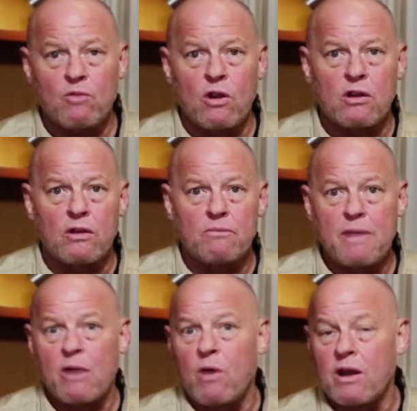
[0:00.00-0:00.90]
work on
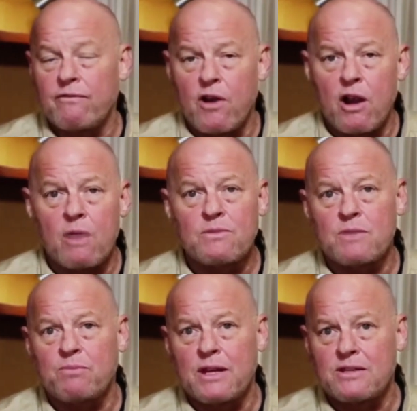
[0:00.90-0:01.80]
marijuana
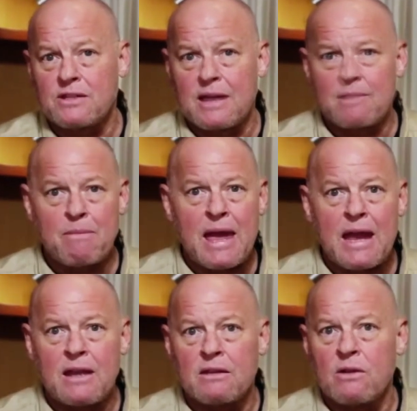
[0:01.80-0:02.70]
farms in places like
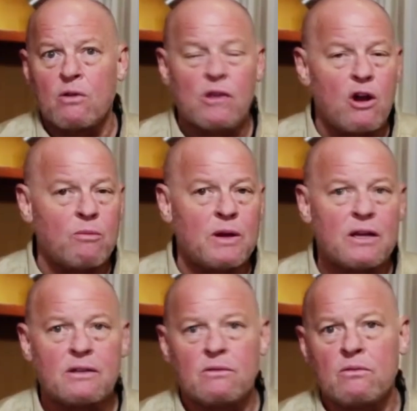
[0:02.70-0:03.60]
Maine and
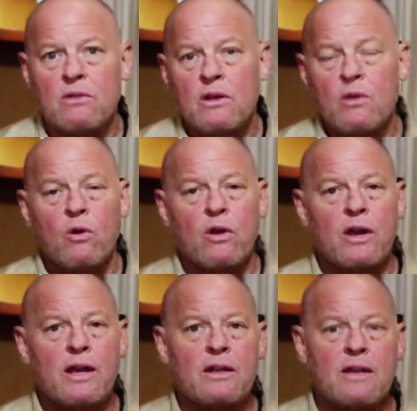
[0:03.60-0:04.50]
Oklahoma and
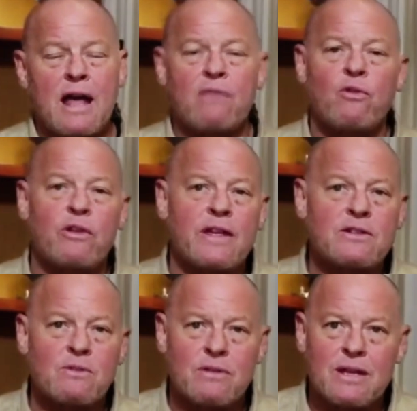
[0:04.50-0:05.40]
Oregon, California,
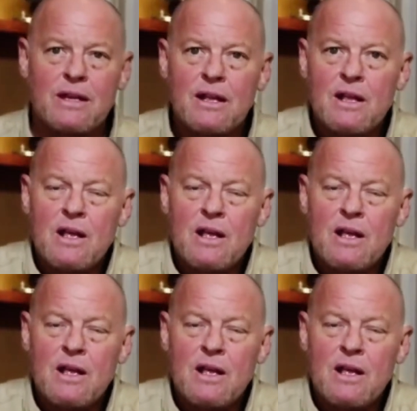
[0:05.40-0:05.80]
that sort of thing.